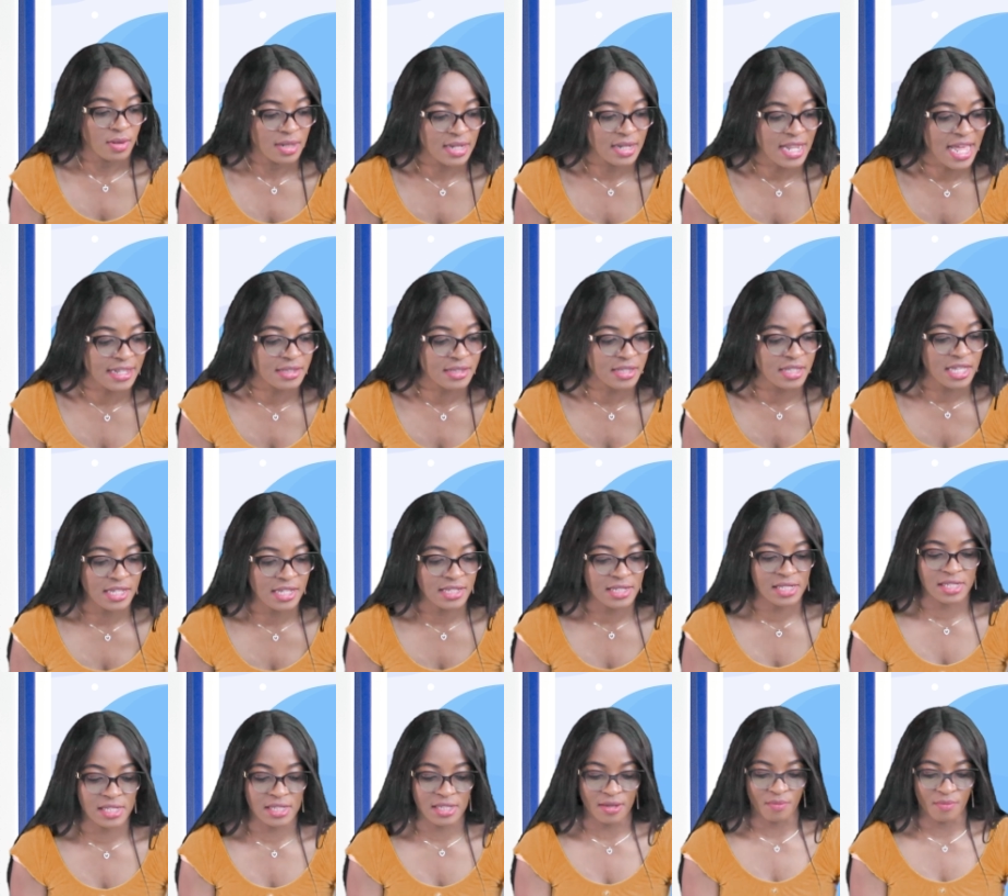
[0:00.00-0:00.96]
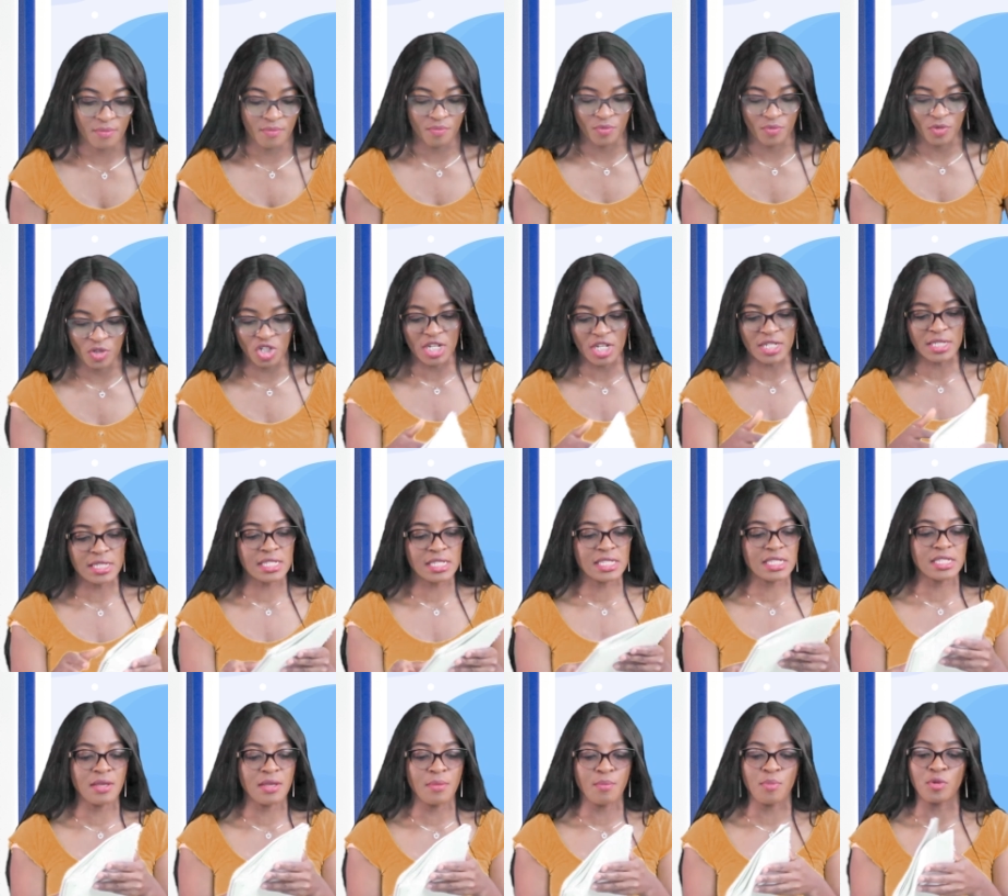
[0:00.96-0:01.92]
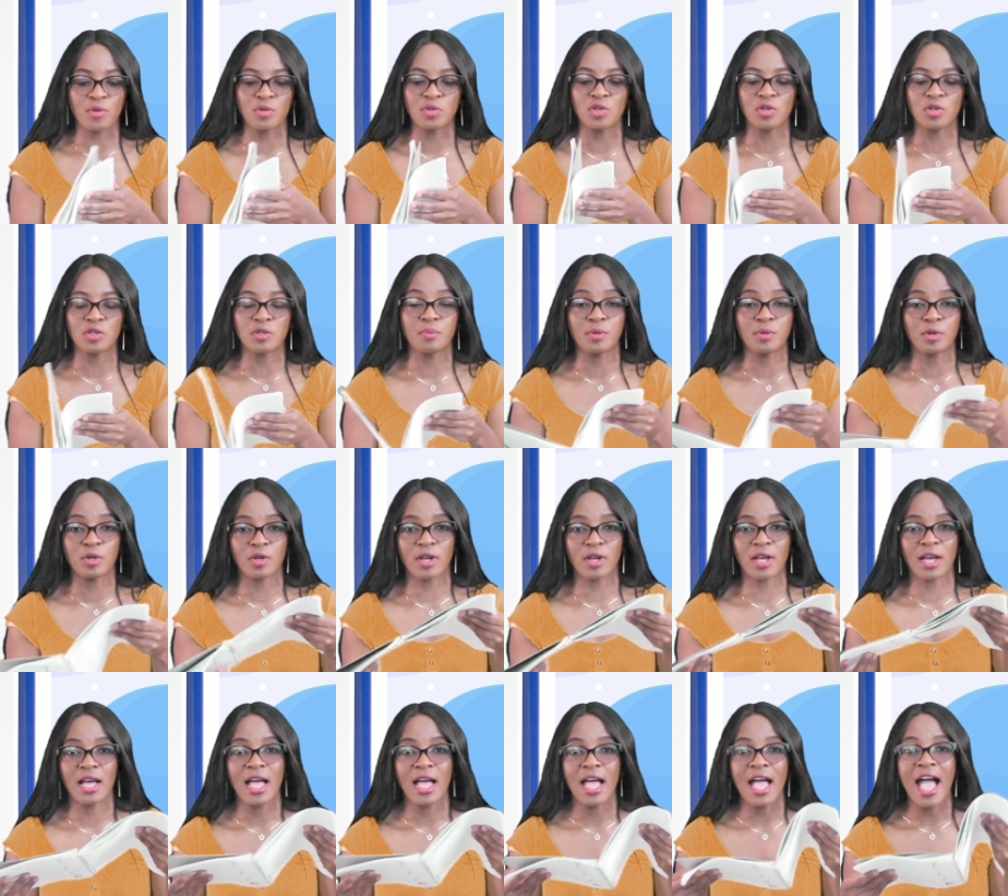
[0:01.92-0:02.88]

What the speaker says: like this, just a simple notebook.